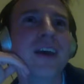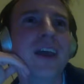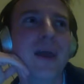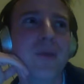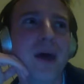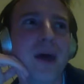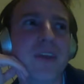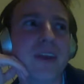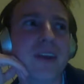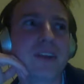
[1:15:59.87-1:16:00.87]
And at the end
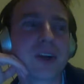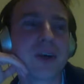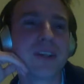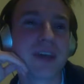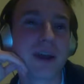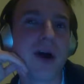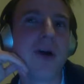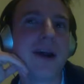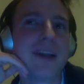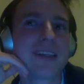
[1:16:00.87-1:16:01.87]
of the show, he's like, all
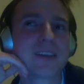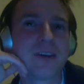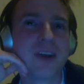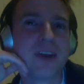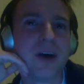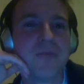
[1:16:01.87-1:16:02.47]
right, so, you know,